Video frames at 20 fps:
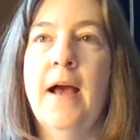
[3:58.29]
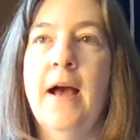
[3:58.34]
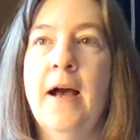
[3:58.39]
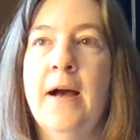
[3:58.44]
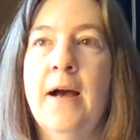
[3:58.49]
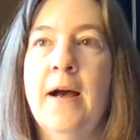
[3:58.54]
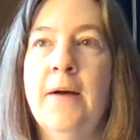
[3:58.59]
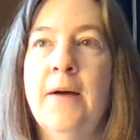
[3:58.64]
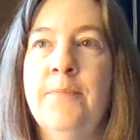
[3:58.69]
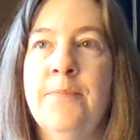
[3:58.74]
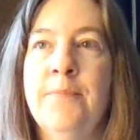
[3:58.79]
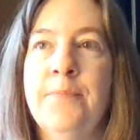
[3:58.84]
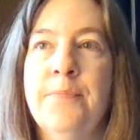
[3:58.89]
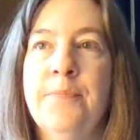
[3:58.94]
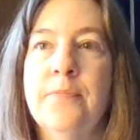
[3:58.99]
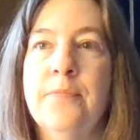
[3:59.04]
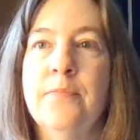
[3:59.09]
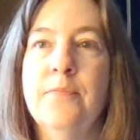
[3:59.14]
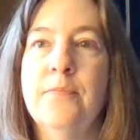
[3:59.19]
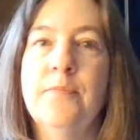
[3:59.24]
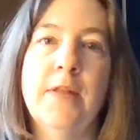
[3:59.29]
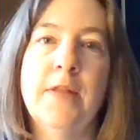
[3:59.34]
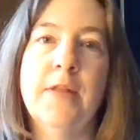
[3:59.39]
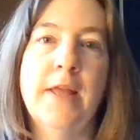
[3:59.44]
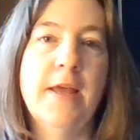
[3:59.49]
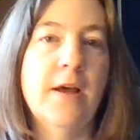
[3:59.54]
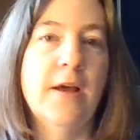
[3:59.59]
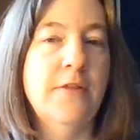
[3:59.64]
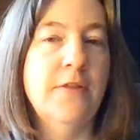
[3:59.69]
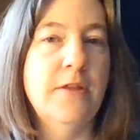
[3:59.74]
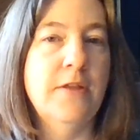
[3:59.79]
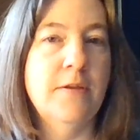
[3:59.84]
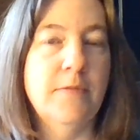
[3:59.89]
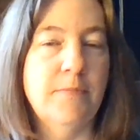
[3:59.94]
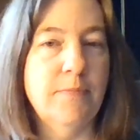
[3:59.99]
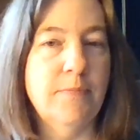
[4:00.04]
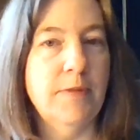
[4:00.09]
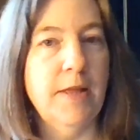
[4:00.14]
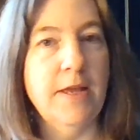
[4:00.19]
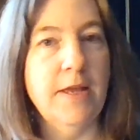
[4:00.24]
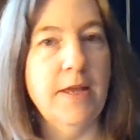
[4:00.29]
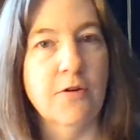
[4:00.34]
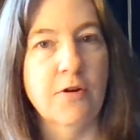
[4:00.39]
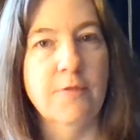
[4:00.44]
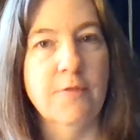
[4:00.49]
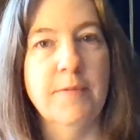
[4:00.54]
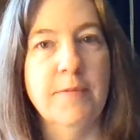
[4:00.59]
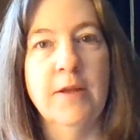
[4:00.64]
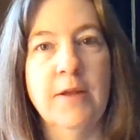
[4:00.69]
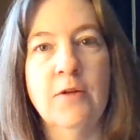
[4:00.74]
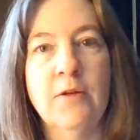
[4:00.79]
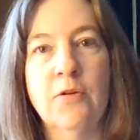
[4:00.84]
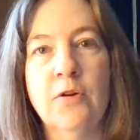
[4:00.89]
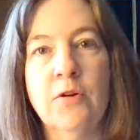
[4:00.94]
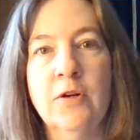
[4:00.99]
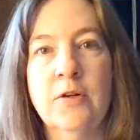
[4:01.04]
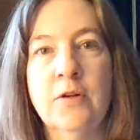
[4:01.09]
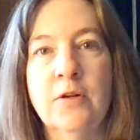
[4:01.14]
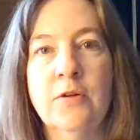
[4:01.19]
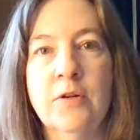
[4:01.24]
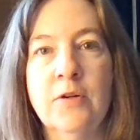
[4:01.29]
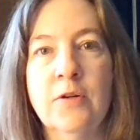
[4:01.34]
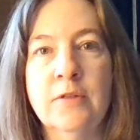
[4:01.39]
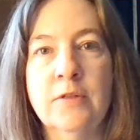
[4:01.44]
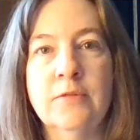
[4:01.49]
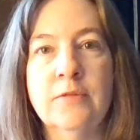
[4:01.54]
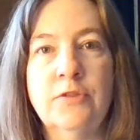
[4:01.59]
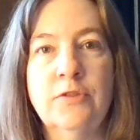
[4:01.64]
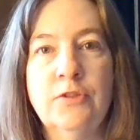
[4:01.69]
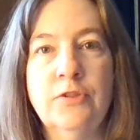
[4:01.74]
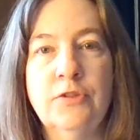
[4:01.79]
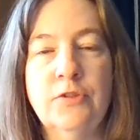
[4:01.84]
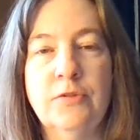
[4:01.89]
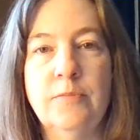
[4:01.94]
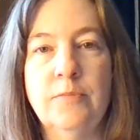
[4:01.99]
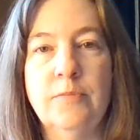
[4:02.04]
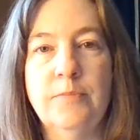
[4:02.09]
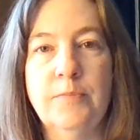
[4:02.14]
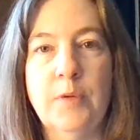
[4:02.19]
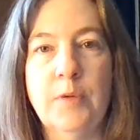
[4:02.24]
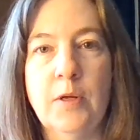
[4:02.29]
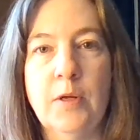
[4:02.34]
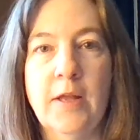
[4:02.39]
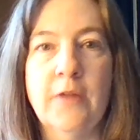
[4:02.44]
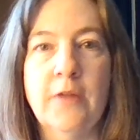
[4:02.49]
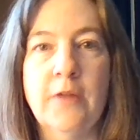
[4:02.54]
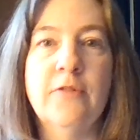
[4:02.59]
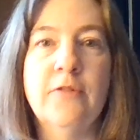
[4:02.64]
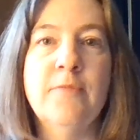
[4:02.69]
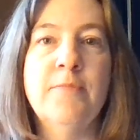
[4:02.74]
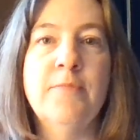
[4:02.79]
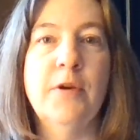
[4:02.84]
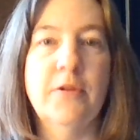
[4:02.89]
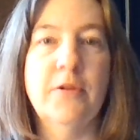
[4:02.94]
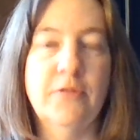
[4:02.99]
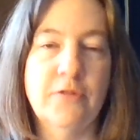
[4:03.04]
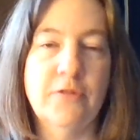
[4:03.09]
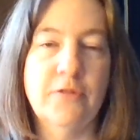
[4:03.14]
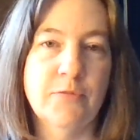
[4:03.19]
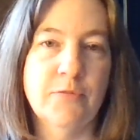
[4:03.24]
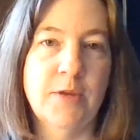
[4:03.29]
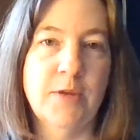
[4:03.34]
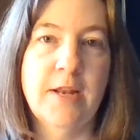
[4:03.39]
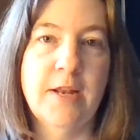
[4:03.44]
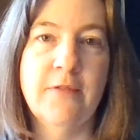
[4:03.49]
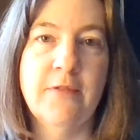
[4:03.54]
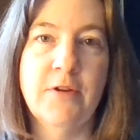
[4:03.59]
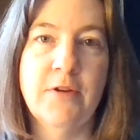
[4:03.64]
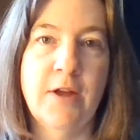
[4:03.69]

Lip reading: play on the play equipment or pull out some books to read if you